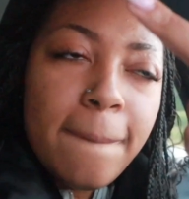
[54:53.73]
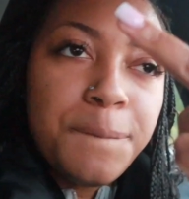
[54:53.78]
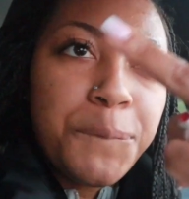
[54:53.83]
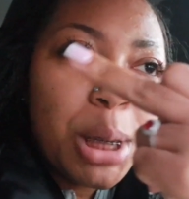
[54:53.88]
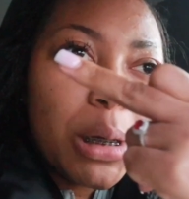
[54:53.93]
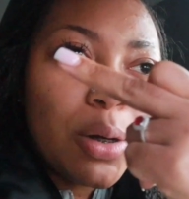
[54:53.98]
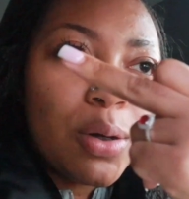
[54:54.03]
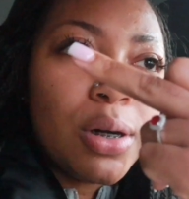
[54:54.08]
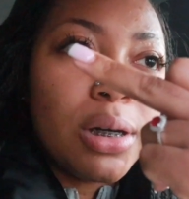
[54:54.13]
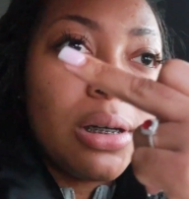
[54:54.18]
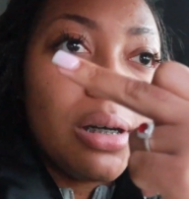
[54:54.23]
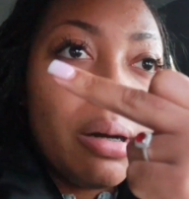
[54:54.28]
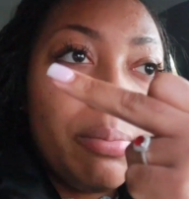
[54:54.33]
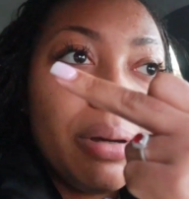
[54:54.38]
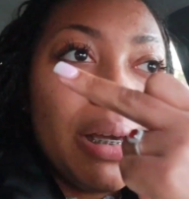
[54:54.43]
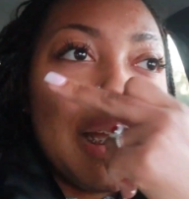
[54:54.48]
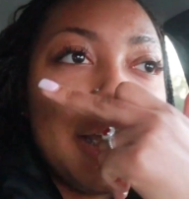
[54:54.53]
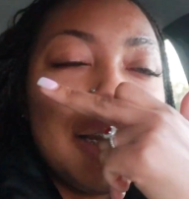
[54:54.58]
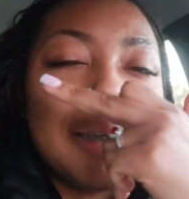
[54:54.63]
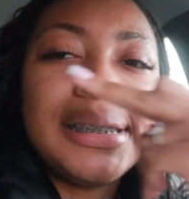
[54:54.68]
Fuck all y'all,
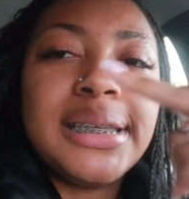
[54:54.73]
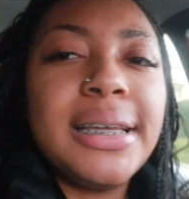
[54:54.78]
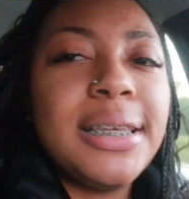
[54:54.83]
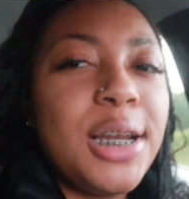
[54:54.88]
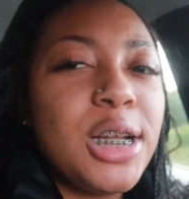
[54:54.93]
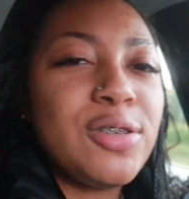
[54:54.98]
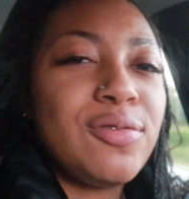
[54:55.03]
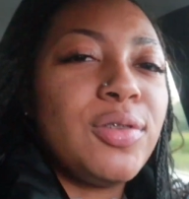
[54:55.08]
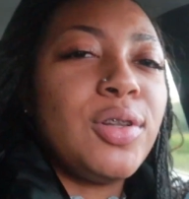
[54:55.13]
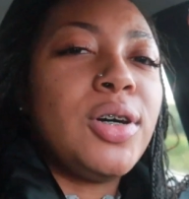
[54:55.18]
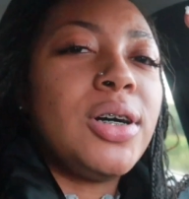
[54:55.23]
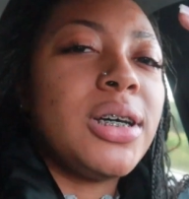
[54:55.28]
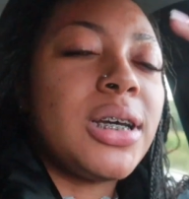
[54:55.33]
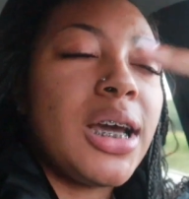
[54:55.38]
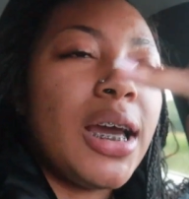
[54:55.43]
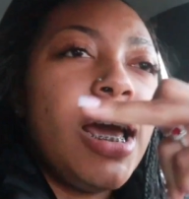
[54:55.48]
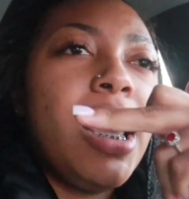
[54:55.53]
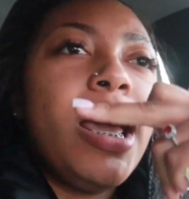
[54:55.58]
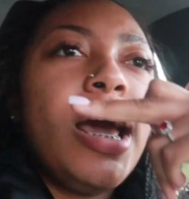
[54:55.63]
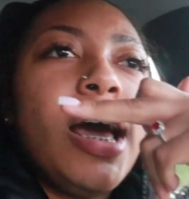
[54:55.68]
but yeah, that's the end of this
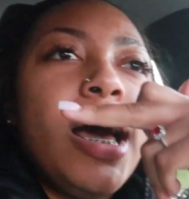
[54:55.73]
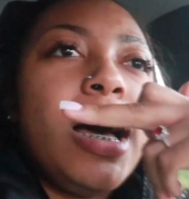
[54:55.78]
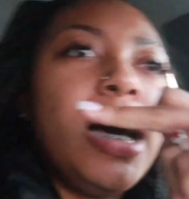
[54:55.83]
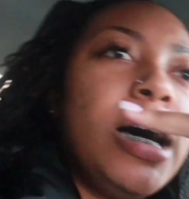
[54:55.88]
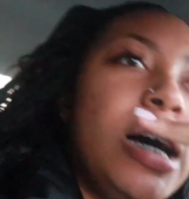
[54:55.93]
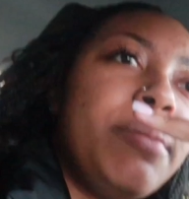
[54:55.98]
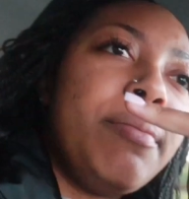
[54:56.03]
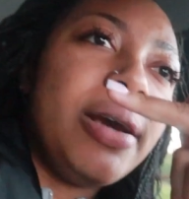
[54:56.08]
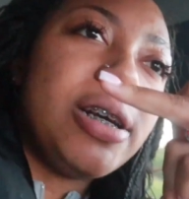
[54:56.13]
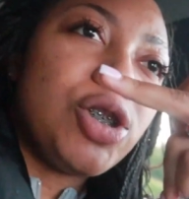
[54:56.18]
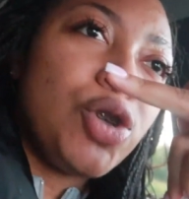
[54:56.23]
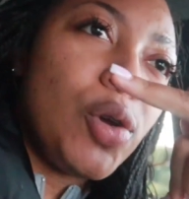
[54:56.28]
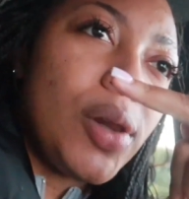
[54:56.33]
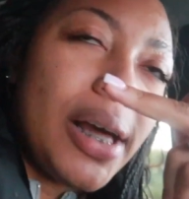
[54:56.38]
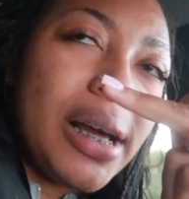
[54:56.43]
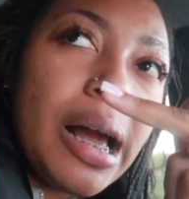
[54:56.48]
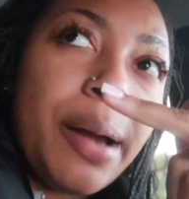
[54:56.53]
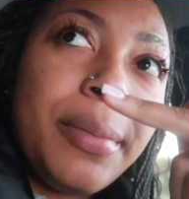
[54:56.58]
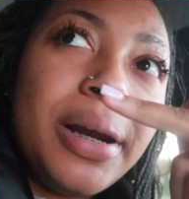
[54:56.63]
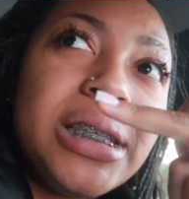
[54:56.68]
vlog. Um, make sure you
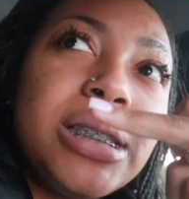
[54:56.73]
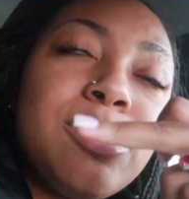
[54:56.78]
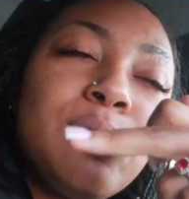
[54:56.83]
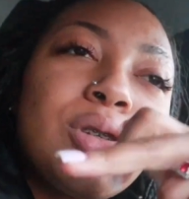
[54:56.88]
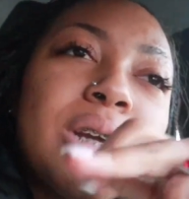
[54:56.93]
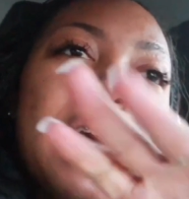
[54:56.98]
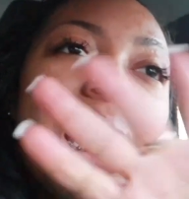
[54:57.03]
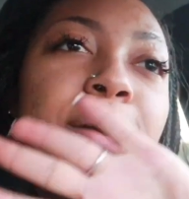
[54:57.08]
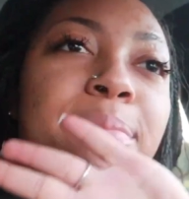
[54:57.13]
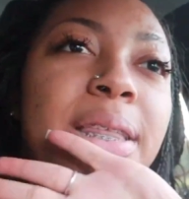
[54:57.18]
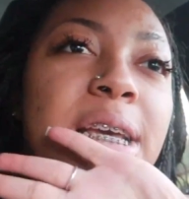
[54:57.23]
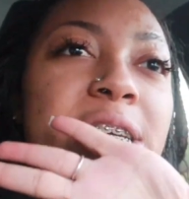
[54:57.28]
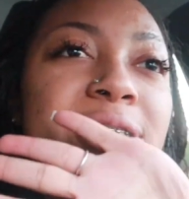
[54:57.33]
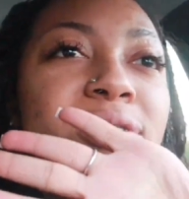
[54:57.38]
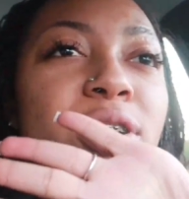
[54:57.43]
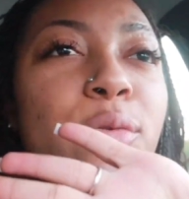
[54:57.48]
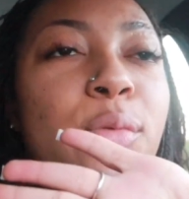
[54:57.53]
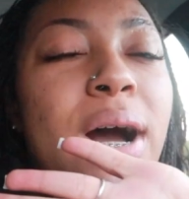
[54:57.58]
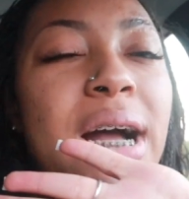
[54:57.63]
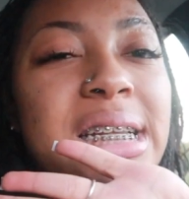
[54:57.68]
like, comment, and subscribe. Thanks
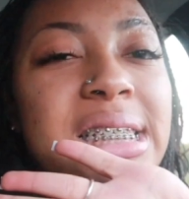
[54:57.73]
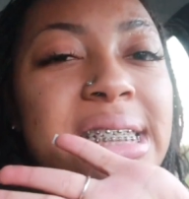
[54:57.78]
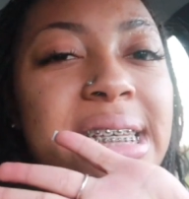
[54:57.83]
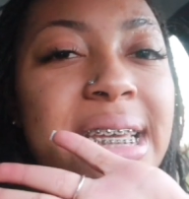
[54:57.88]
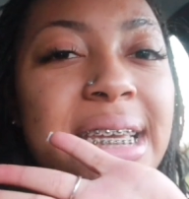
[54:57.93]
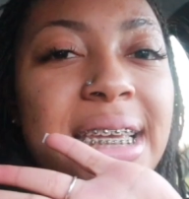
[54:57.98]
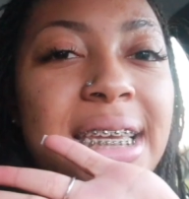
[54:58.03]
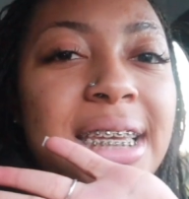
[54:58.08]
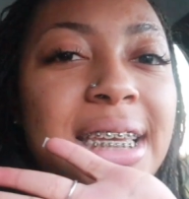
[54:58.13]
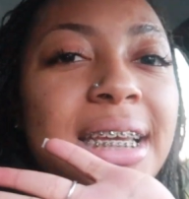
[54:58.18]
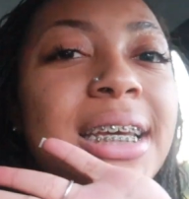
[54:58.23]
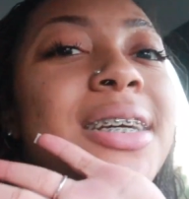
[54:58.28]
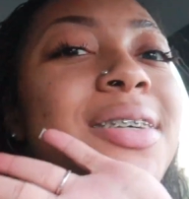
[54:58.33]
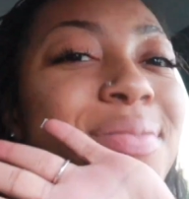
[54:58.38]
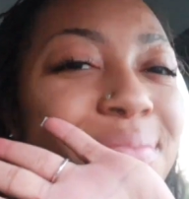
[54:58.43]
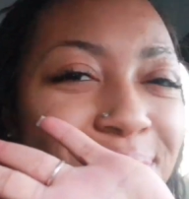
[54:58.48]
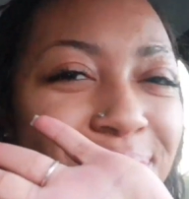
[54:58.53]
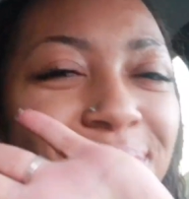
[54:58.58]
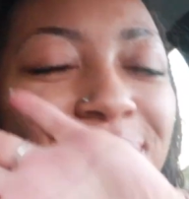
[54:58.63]
for watching.